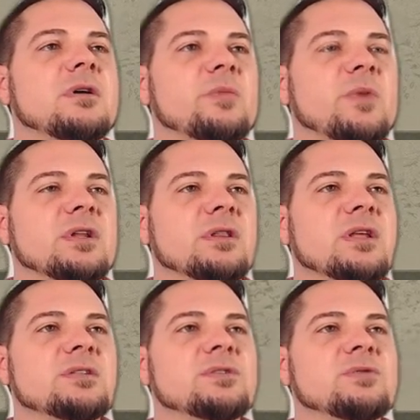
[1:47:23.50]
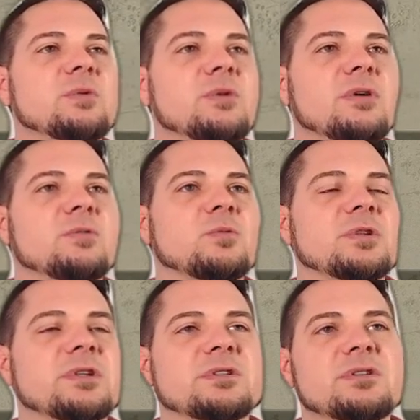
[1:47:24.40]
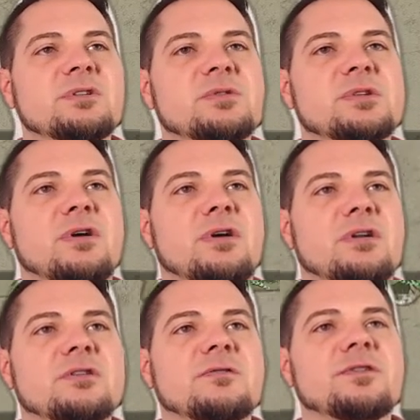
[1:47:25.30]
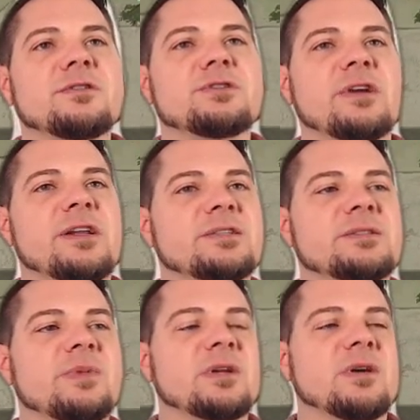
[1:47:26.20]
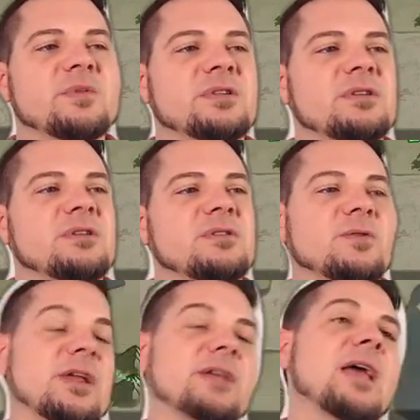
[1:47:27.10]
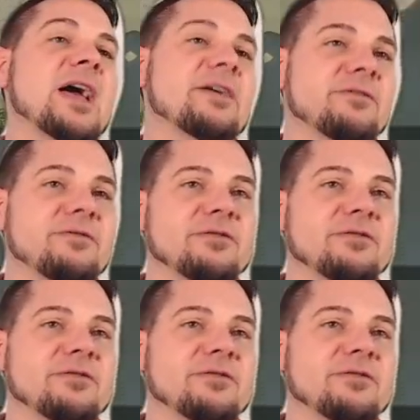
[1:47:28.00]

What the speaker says: unless you are willing to use all of your training speedups, or half of your